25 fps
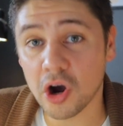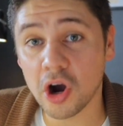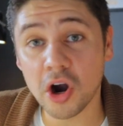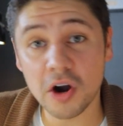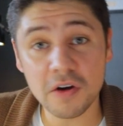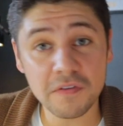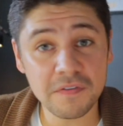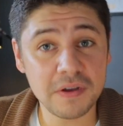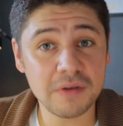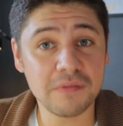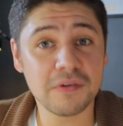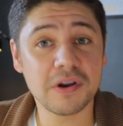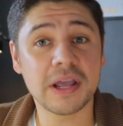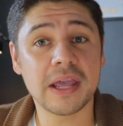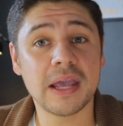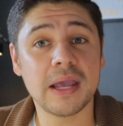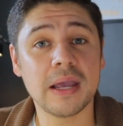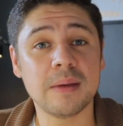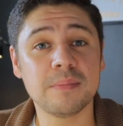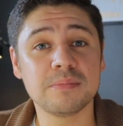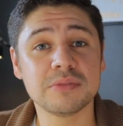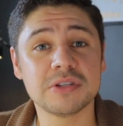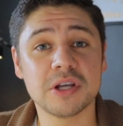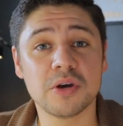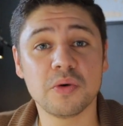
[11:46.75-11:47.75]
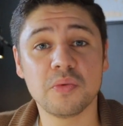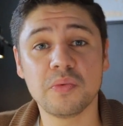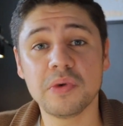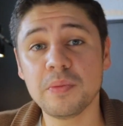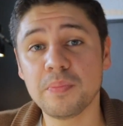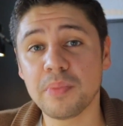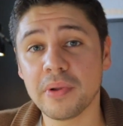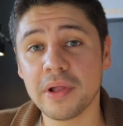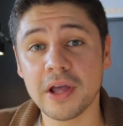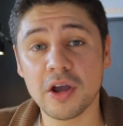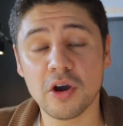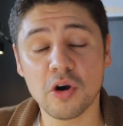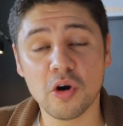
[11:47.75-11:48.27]
our favorite games that we
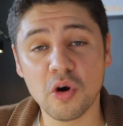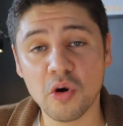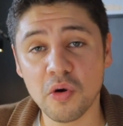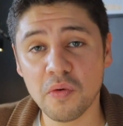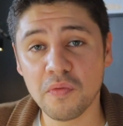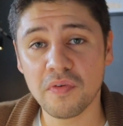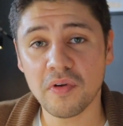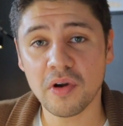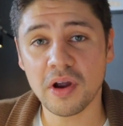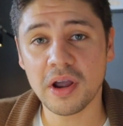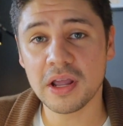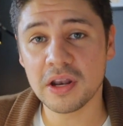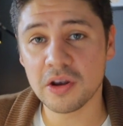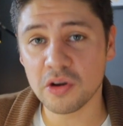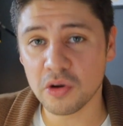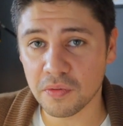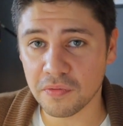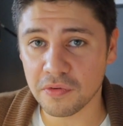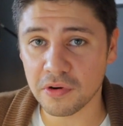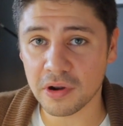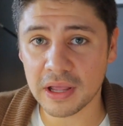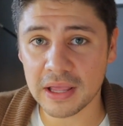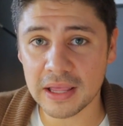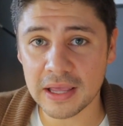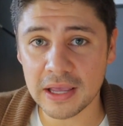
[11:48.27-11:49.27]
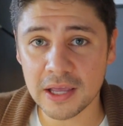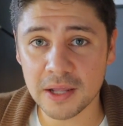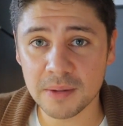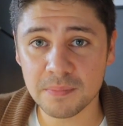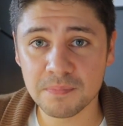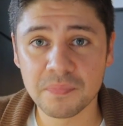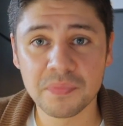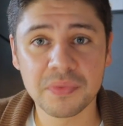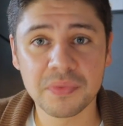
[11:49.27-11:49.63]
play over and over again